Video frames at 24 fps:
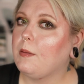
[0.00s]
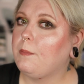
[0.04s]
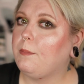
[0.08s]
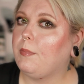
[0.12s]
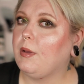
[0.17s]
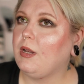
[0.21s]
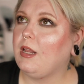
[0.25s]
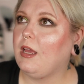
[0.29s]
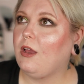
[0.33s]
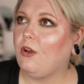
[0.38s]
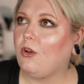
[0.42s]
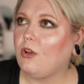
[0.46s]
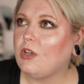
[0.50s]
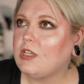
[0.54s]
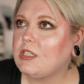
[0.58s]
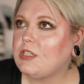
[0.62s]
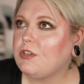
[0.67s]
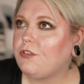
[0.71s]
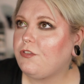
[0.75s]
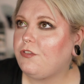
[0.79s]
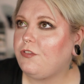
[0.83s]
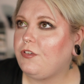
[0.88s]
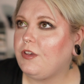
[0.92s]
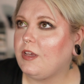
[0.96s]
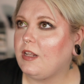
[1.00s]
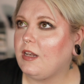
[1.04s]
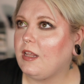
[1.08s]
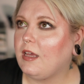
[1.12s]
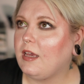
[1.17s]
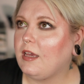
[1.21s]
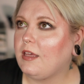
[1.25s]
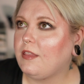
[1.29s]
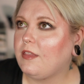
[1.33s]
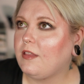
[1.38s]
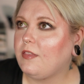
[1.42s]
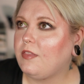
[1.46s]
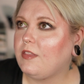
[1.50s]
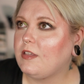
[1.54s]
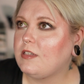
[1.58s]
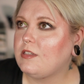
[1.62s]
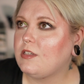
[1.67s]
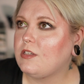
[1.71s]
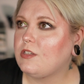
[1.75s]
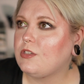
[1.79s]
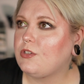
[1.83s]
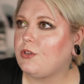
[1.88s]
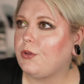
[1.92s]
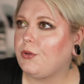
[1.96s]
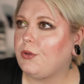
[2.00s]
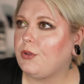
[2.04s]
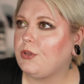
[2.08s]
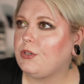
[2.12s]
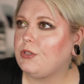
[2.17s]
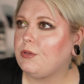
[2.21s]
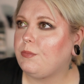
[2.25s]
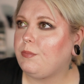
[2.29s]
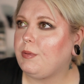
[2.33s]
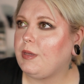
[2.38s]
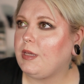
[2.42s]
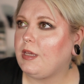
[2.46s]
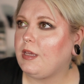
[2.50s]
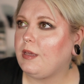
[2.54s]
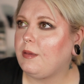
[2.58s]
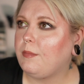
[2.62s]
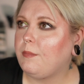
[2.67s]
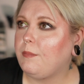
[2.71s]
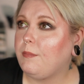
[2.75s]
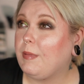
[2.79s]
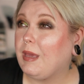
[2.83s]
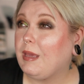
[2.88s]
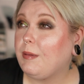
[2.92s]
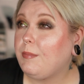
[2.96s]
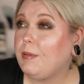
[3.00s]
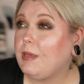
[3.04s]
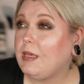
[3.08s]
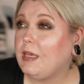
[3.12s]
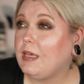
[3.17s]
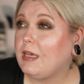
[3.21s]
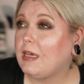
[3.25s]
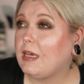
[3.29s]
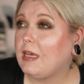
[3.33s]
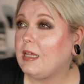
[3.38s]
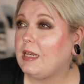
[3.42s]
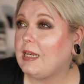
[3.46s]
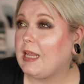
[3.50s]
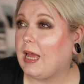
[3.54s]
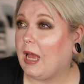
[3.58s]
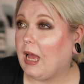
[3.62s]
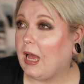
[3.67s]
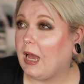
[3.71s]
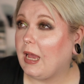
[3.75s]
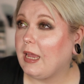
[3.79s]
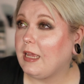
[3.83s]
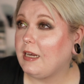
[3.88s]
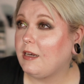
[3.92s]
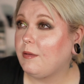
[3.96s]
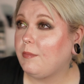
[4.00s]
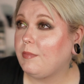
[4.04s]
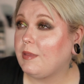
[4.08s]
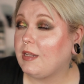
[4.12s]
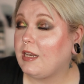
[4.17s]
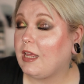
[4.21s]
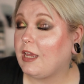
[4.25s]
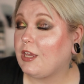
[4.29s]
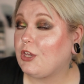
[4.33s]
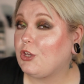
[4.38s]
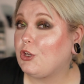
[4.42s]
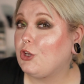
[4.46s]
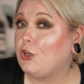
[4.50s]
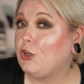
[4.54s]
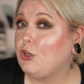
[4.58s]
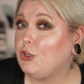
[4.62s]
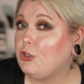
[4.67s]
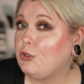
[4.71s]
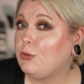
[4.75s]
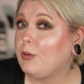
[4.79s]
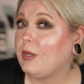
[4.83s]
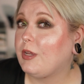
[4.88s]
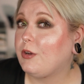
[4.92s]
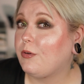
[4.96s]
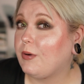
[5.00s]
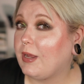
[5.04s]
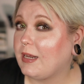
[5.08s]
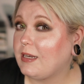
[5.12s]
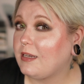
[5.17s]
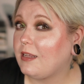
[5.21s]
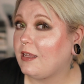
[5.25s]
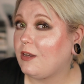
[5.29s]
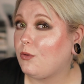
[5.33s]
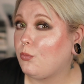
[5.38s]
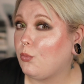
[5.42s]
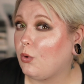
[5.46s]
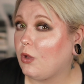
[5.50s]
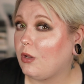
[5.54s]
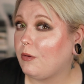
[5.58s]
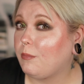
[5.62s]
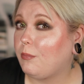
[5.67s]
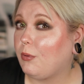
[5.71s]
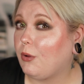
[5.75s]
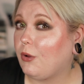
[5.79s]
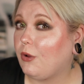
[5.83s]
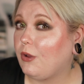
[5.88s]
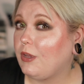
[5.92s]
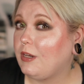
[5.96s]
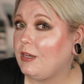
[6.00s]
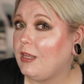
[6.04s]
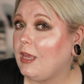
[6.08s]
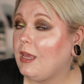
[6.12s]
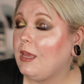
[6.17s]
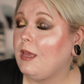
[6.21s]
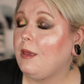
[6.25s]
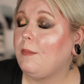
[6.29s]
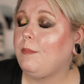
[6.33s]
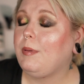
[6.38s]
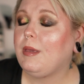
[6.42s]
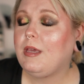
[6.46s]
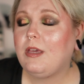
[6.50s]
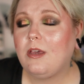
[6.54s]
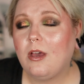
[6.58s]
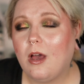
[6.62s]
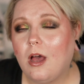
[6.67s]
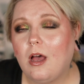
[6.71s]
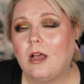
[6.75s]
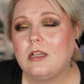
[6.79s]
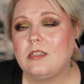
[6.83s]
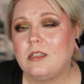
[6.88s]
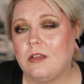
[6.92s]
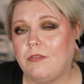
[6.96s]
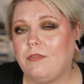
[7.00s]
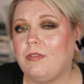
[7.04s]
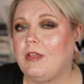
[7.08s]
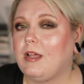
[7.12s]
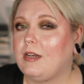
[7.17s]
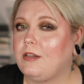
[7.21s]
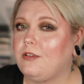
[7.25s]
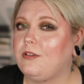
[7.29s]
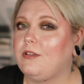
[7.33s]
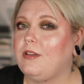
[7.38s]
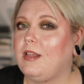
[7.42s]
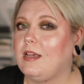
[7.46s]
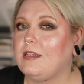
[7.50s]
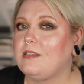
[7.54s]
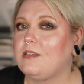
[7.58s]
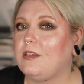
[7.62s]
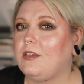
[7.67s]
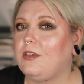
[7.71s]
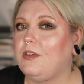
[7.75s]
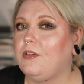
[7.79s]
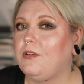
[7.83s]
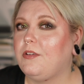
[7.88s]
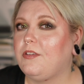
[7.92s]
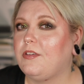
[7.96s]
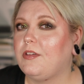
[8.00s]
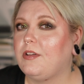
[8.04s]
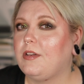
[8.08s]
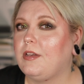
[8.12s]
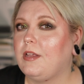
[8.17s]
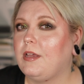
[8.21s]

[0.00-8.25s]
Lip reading: but I also feel like that this is going to be maybe an item that I could regret at one point because of that good execution.